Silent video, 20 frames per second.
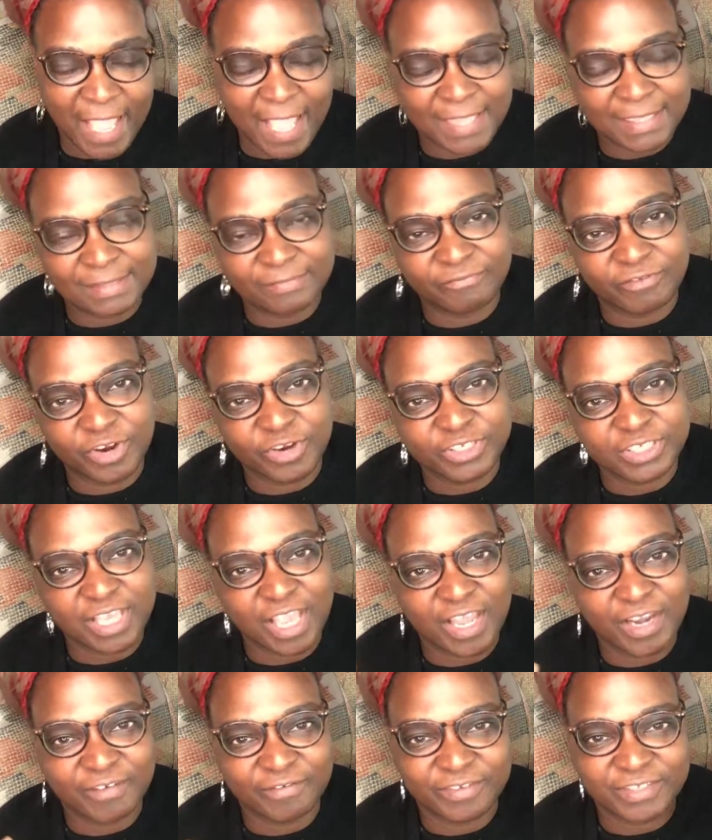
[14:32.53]
And first
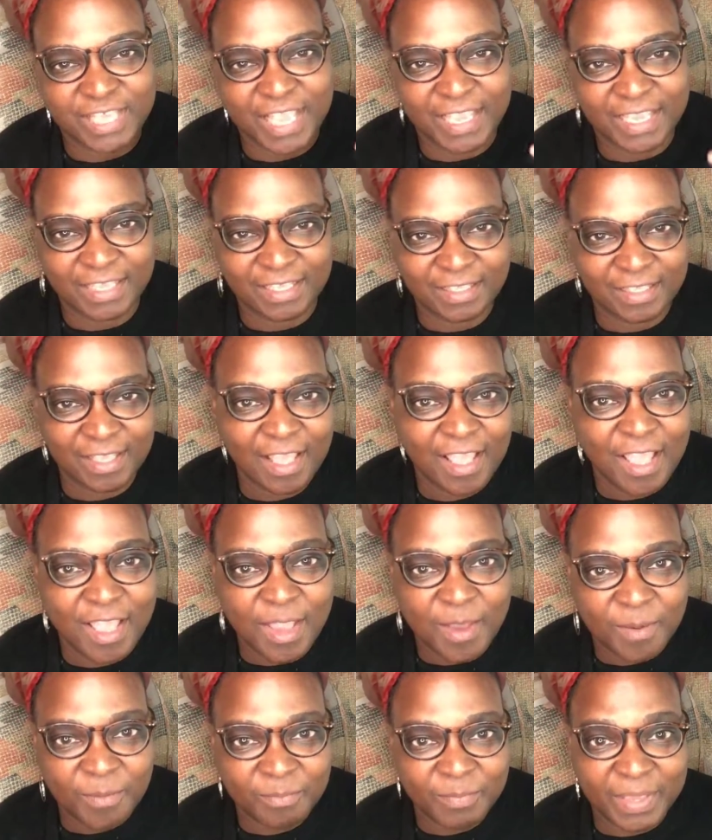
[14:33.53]
kind of saying,
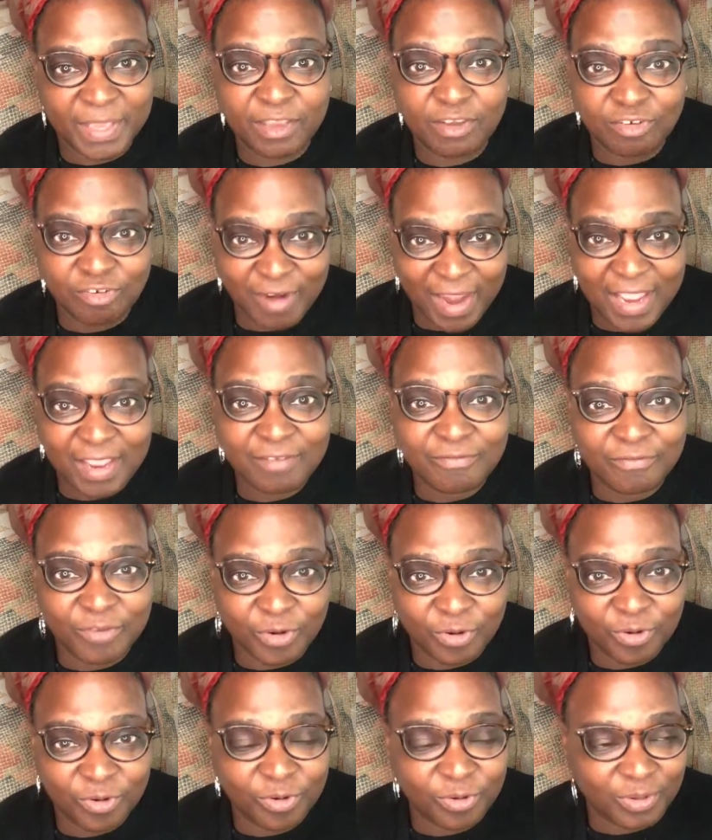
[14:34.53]
being
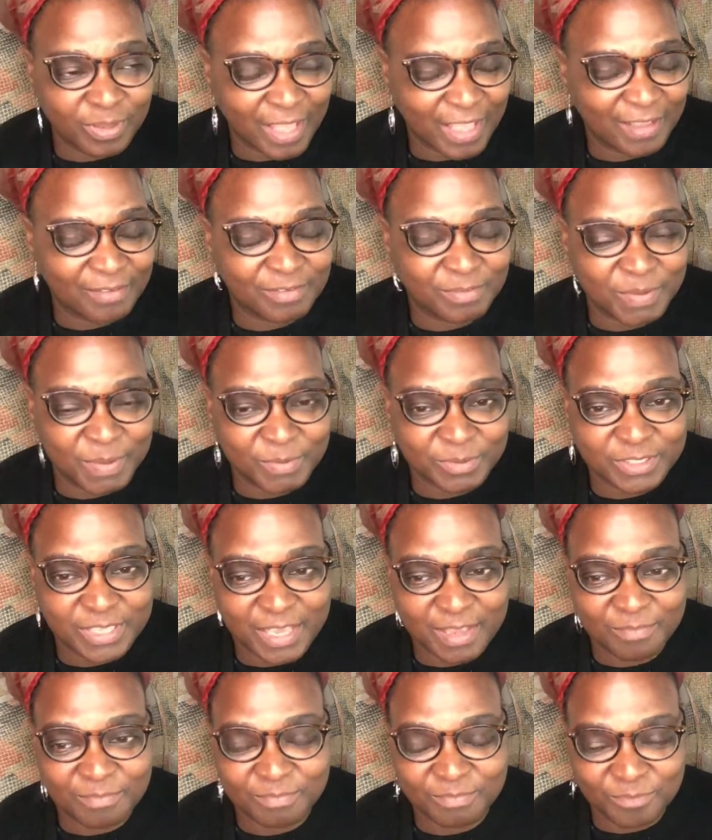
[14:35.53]
grateful, like people
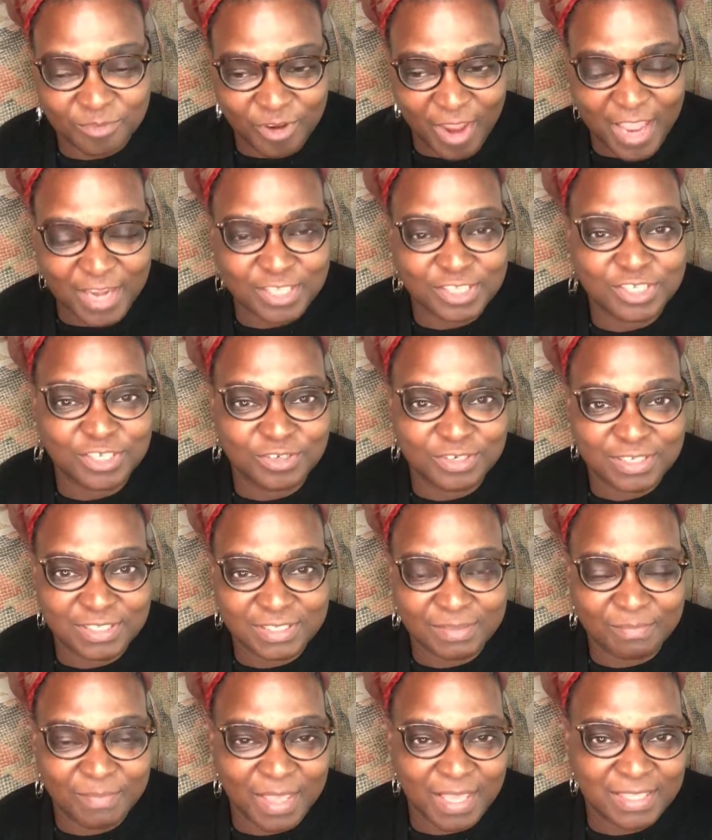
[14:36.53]
say, gratitude is
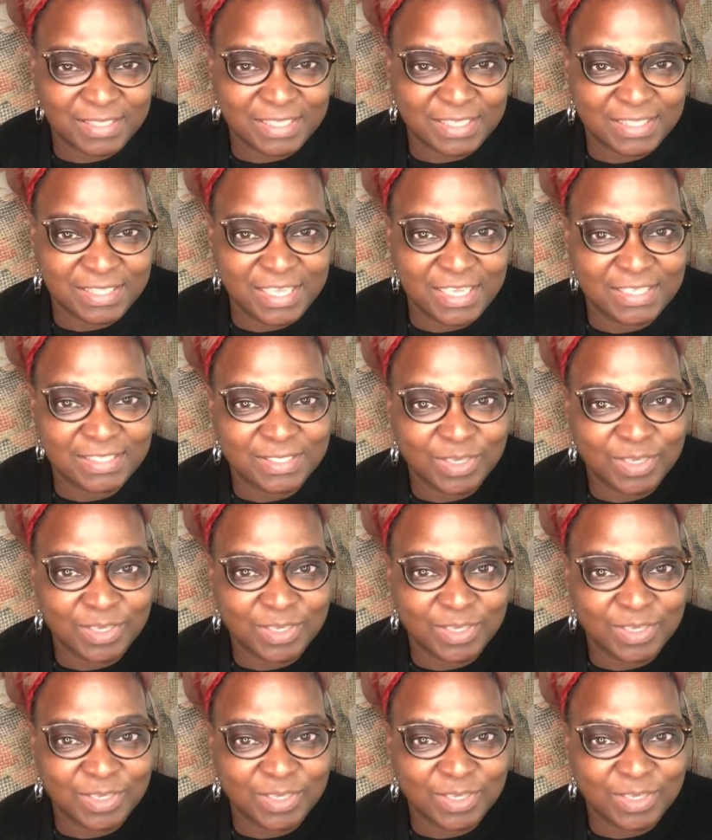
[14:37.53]
an amazing thing.